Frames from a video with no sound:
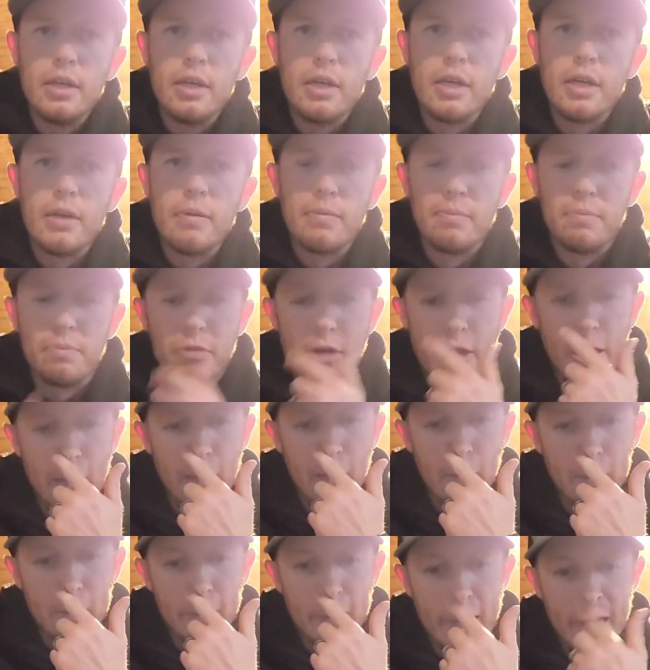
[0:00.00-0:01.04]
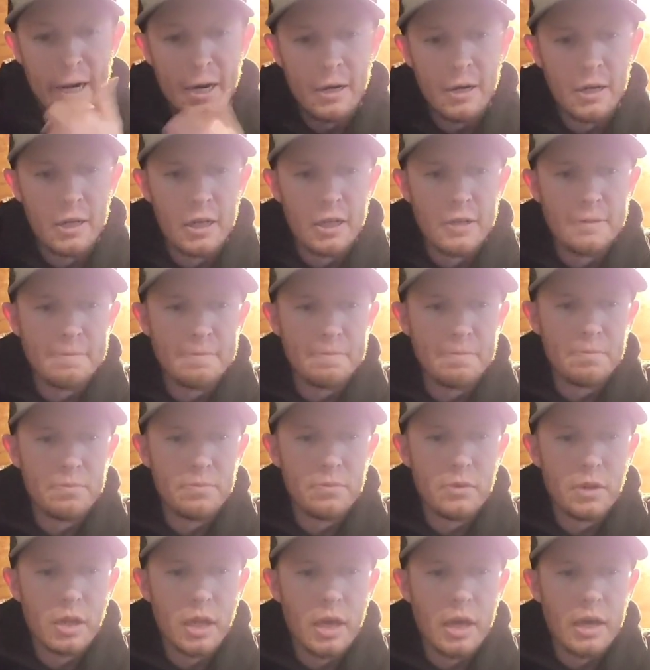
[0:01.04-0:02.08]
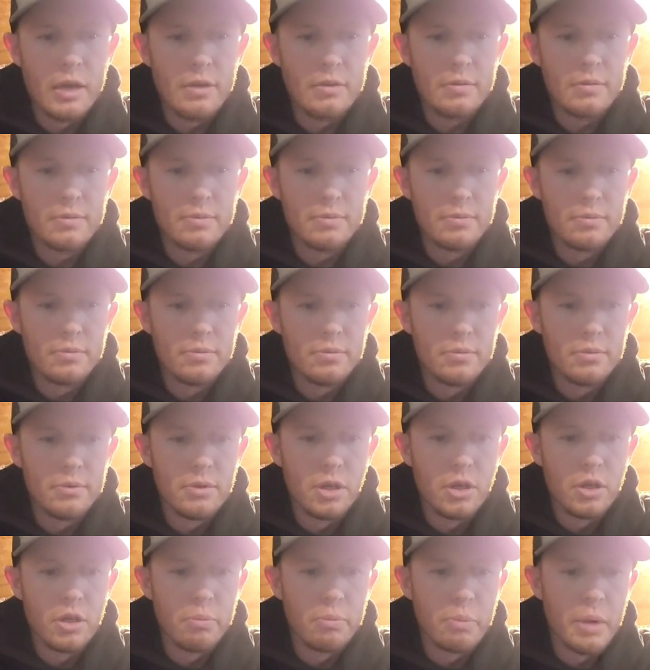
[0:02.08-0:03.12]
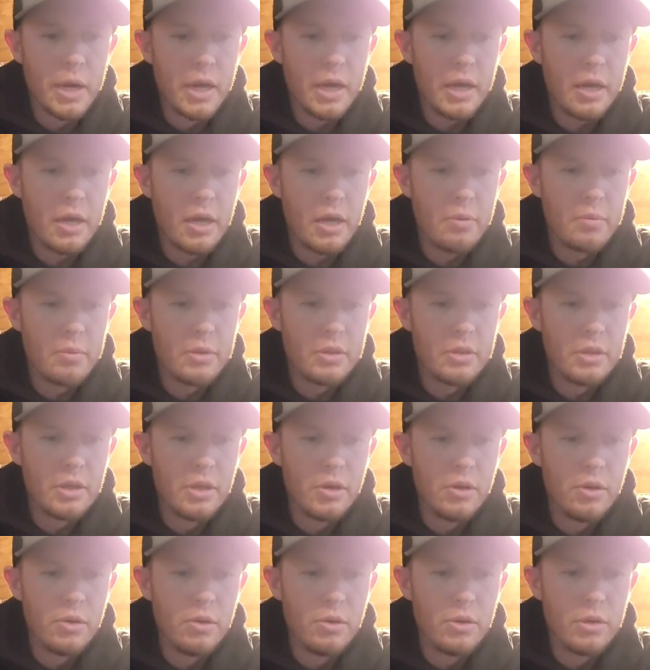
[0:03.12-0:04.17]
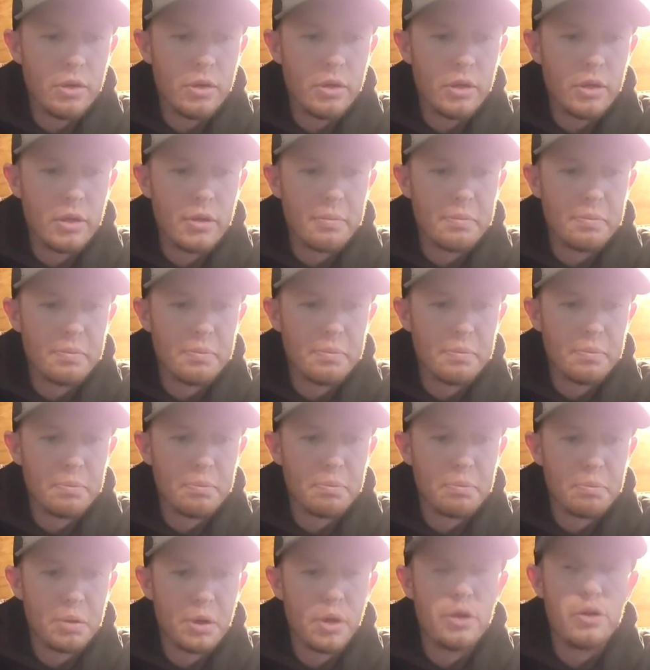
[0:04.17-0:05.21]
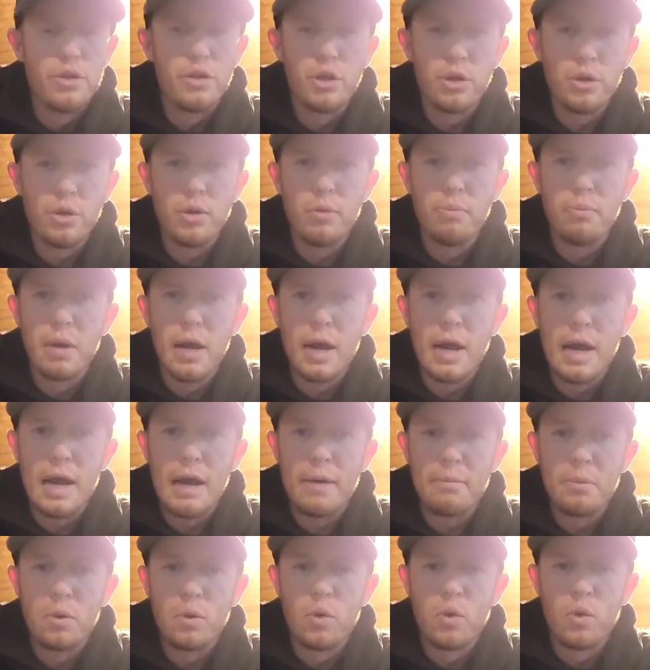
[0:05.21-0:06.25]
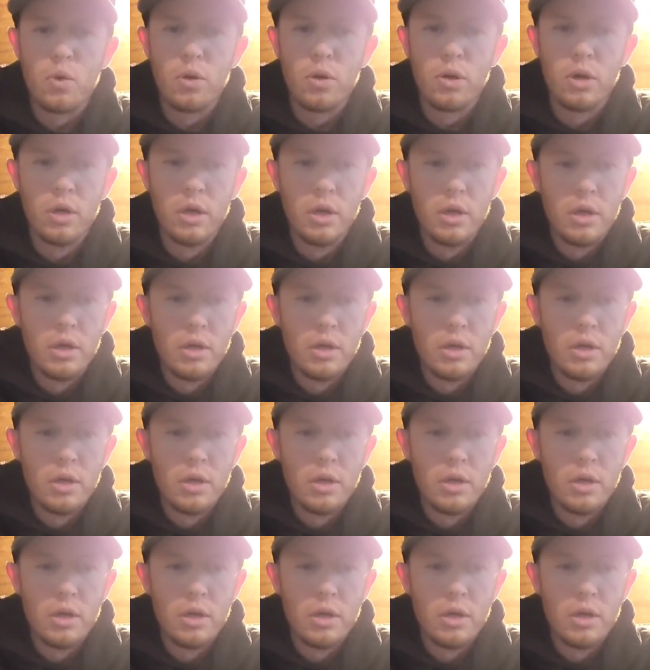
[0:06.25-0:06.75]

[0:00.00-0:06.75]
It don't tear up like other bait companies do to push you to buy more.